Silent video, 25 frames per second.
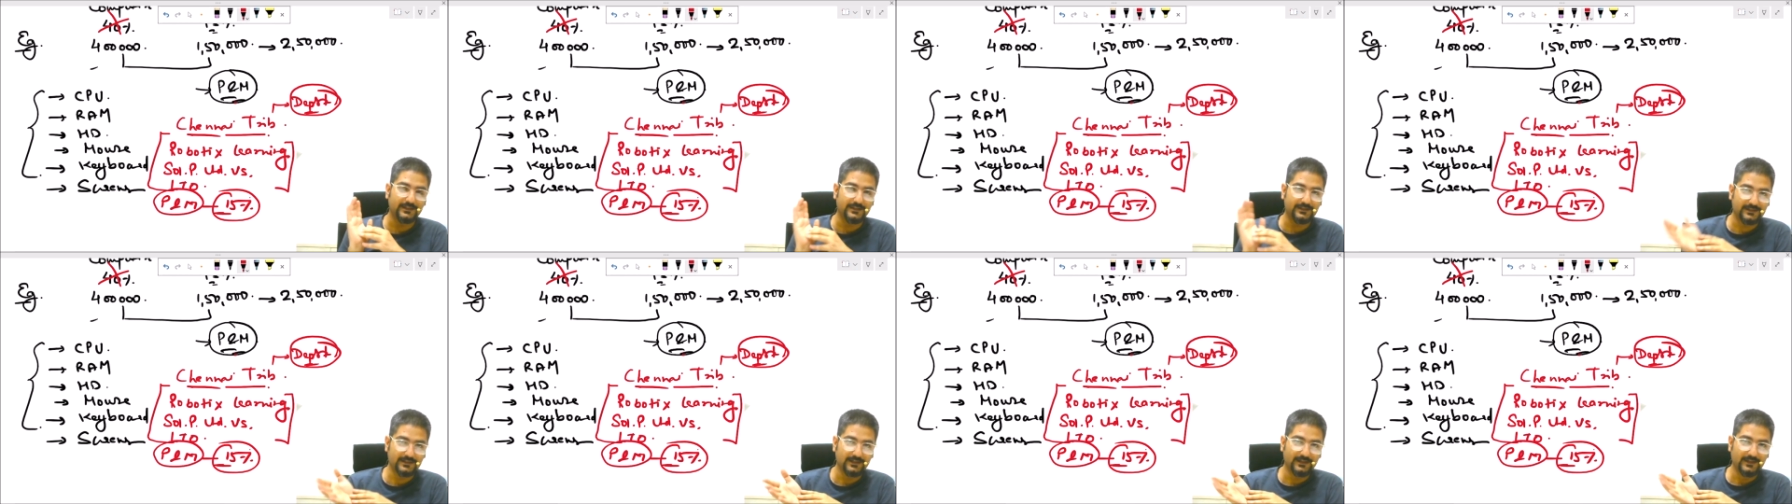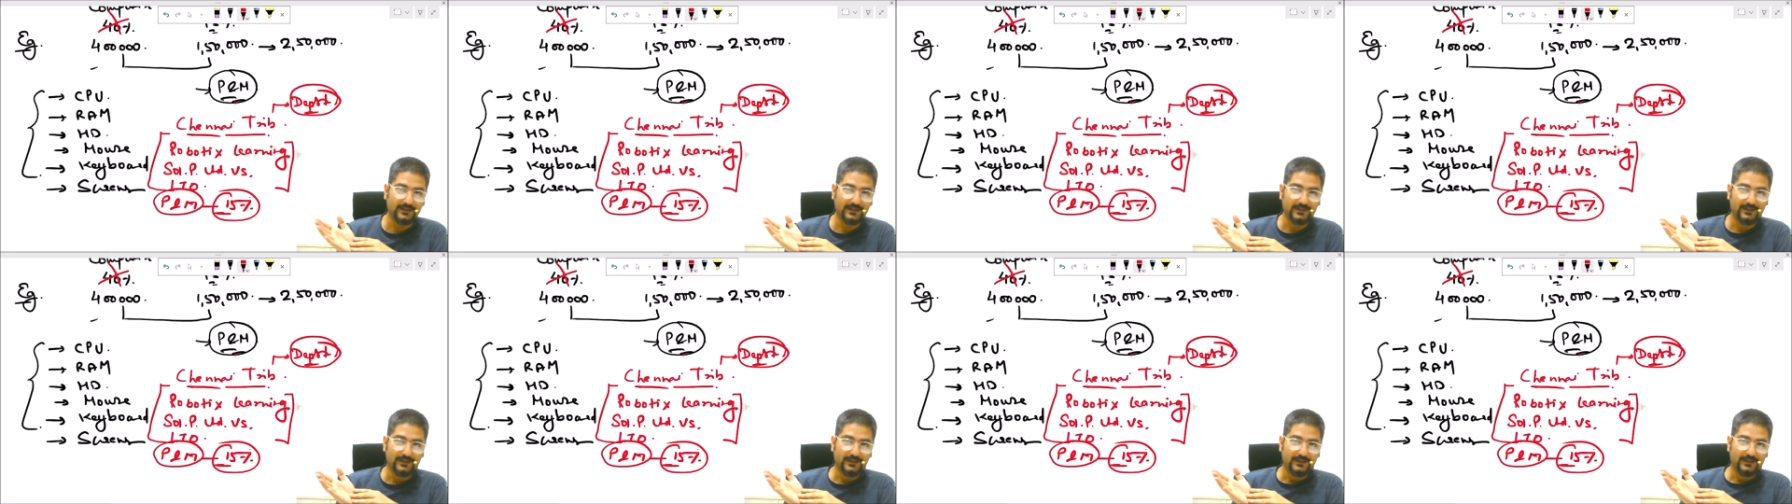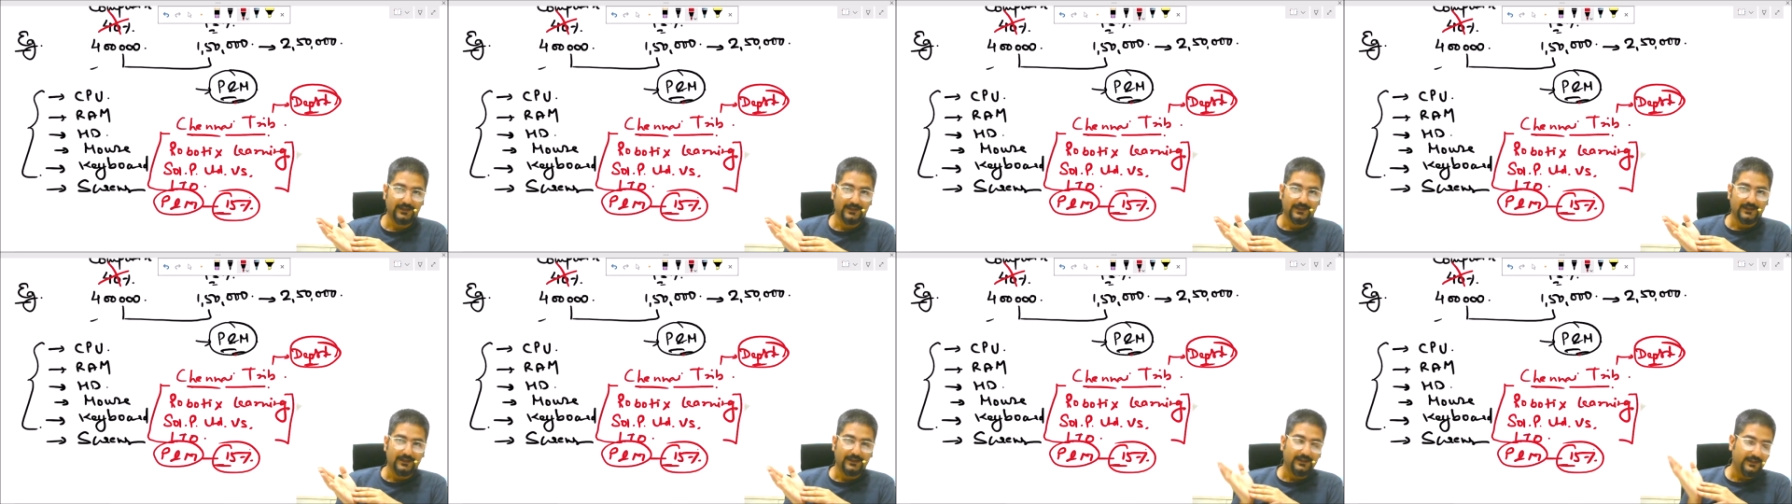is
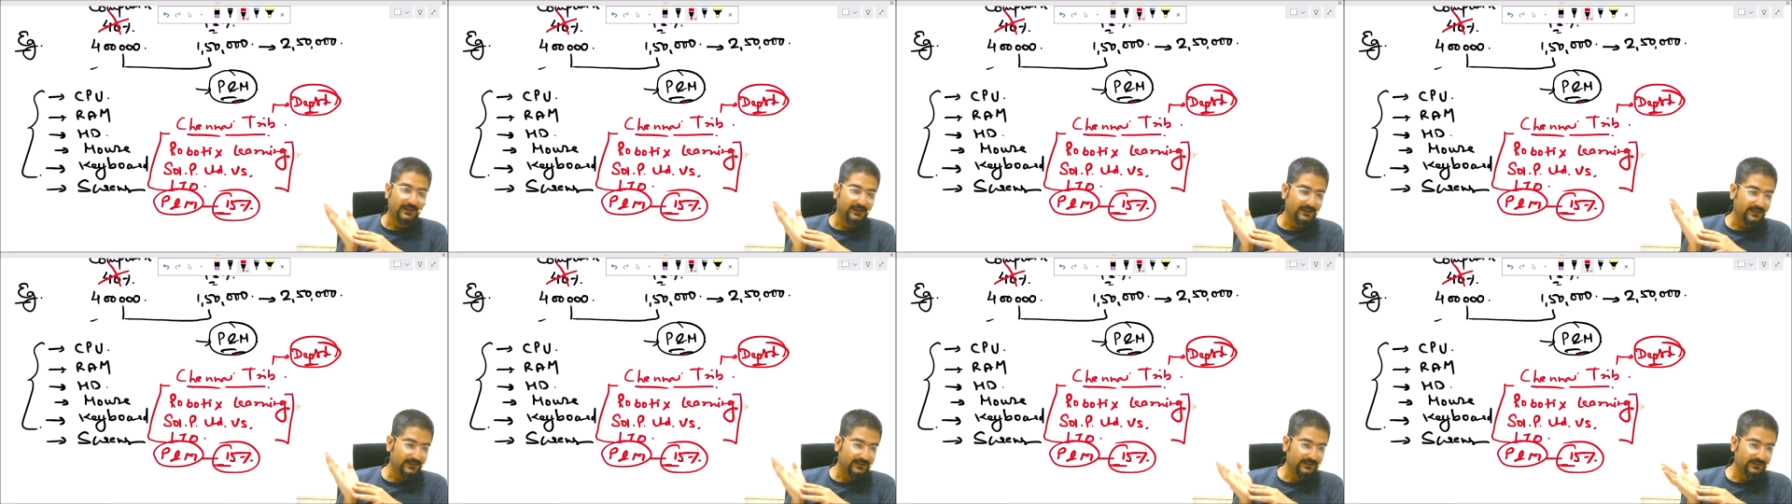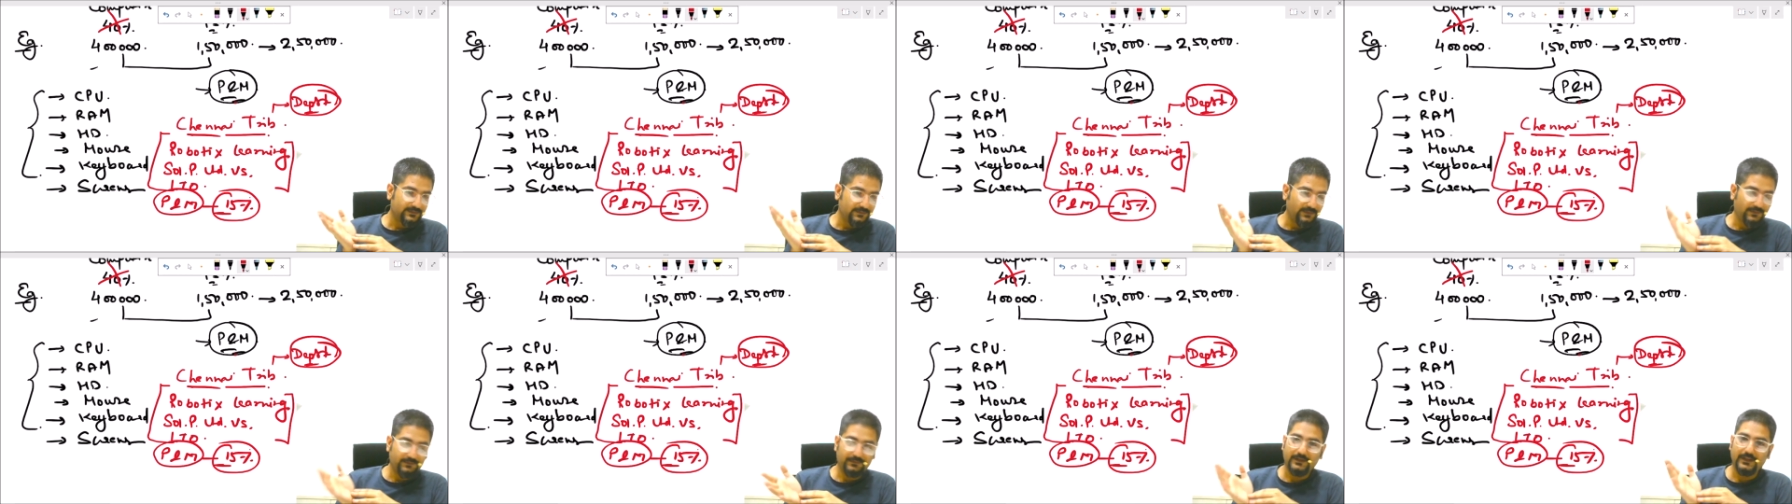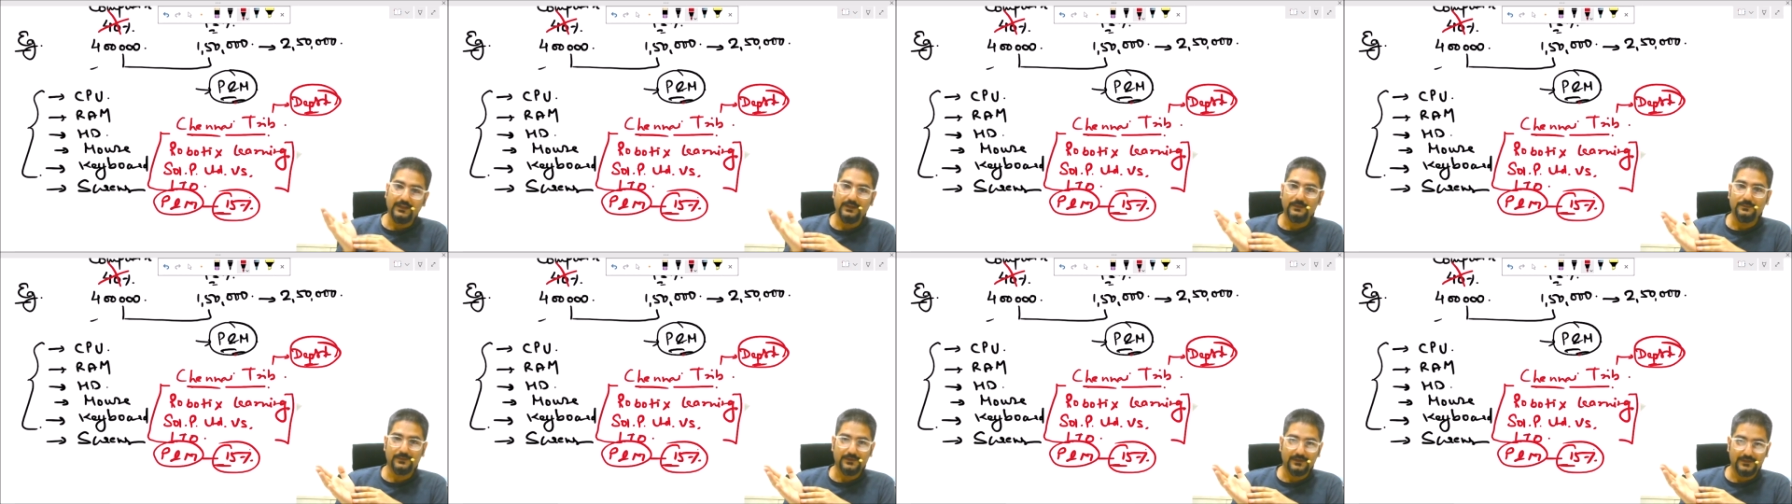it is
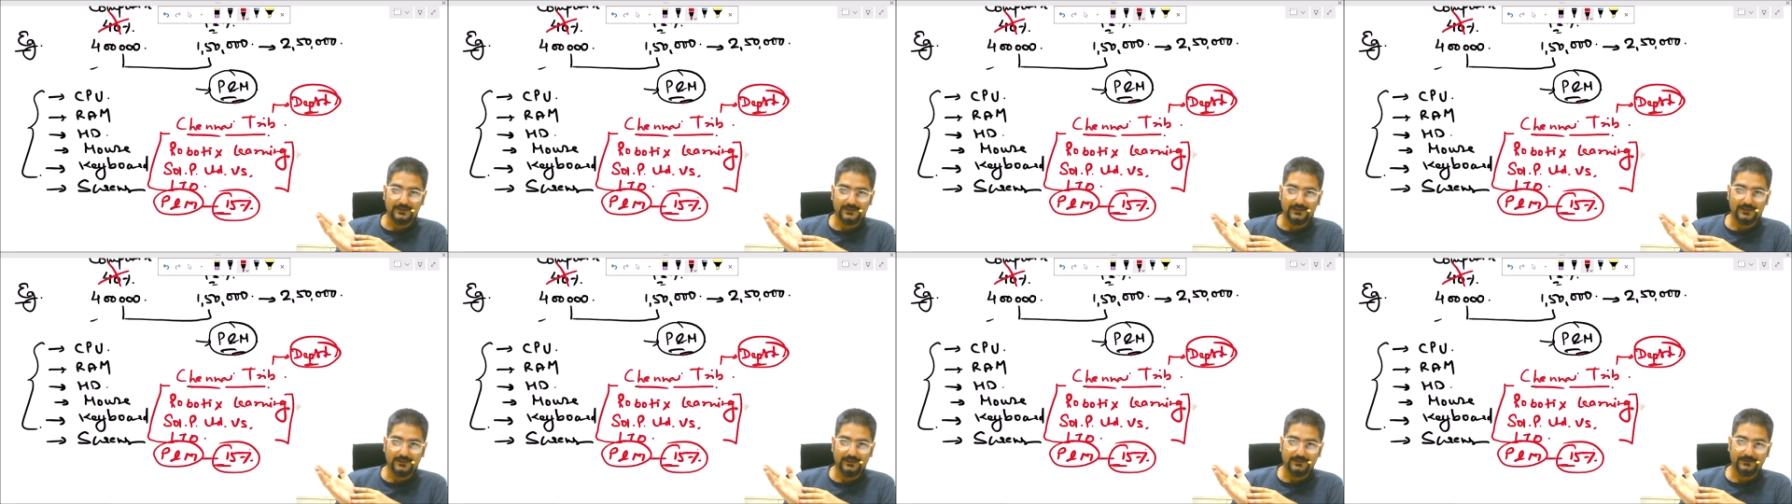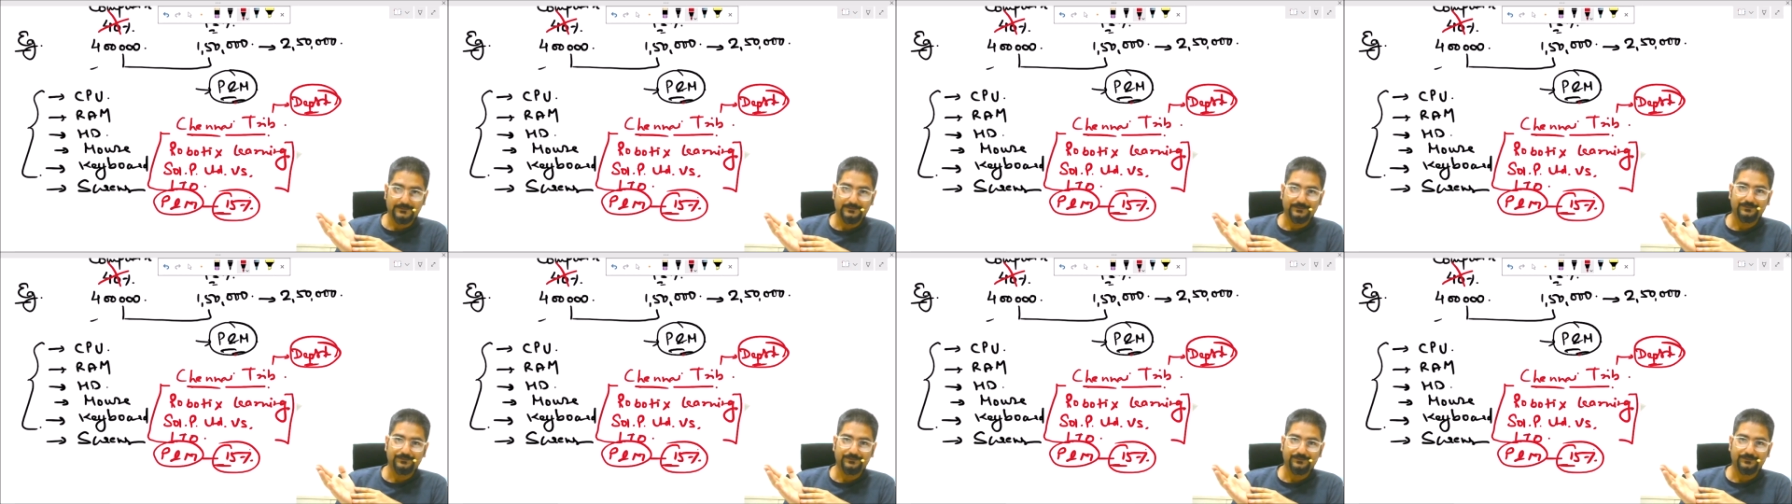15%,